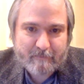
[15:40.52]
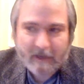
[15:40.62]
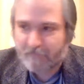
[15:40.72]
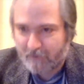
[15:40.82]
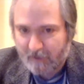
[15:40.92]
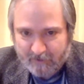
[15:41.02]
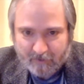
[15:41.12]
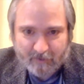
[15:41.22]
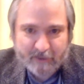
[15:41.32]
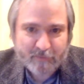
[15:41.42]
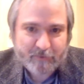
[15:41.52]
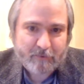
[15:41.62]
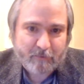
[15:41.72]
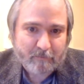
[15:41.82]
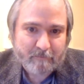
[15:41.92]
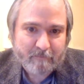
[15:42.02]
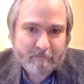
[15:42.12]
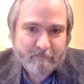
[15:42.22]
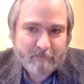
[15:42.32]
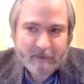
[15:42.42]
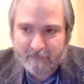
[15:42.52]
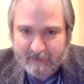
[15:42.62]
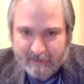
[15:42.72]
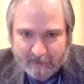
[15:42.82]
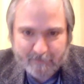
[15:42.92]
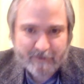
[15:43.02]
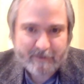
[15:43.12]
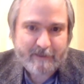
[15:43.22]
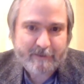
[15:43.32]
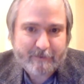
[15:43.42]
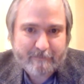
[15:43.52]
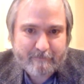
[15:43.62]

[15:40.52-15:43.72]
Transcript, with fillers: Have you gone to graduate school? Become an expert in this?